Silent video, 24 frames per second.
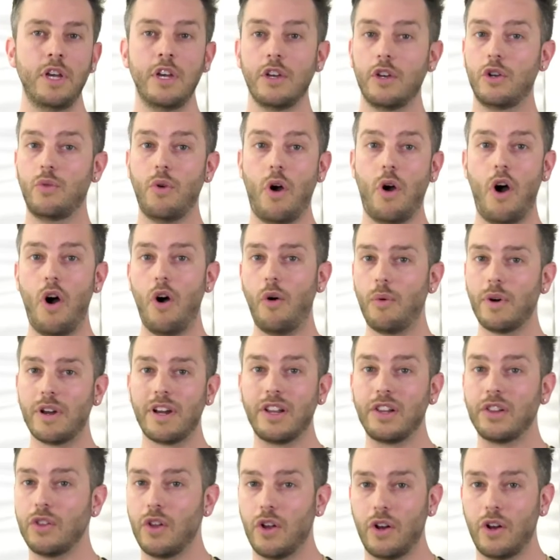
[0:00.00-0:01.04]
who all want to
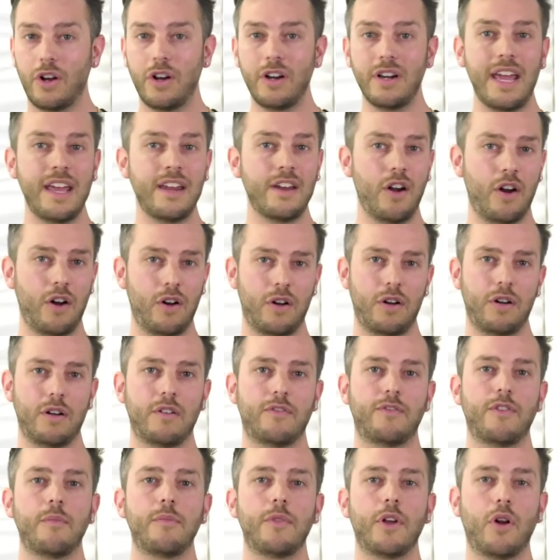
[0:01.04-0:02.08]
learn and earn
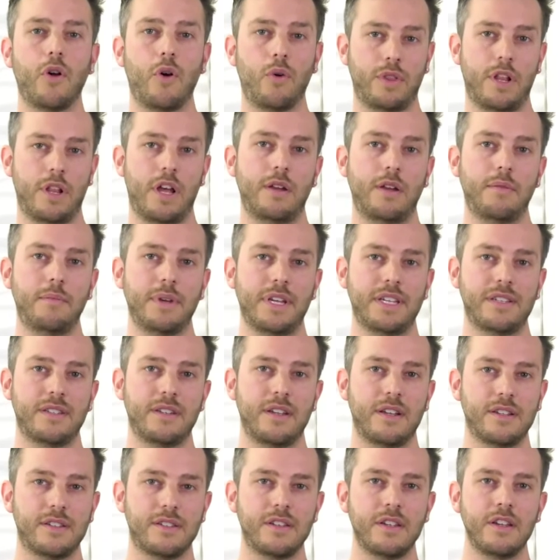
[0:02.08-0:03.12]
from their online
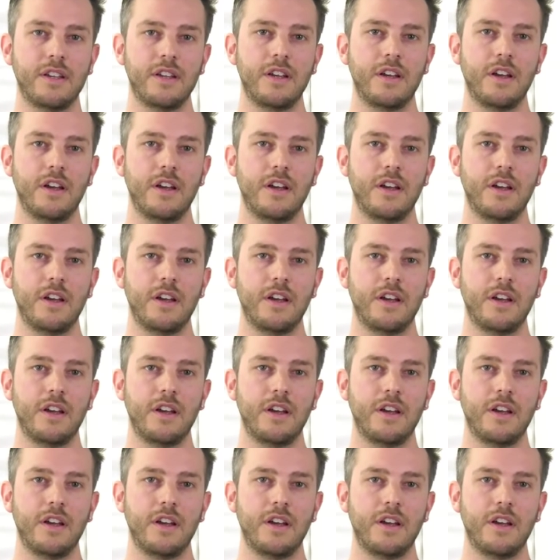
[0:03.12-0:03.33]
business,